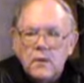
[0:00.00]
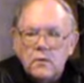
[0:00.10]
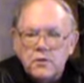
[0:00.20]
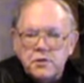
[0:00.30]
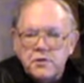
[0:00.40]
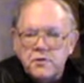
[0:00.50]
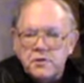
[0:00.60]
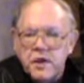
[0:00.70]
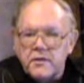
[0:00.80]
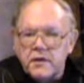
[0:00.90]
which isn't to
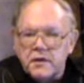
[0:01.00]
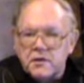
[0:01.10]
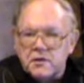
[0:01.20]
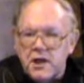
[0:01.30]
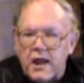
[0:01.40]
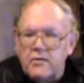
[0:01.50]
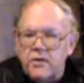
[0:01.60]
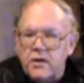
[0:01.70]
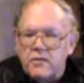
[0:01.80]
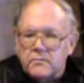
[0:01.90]
say that he stayed
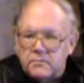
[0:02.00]
there,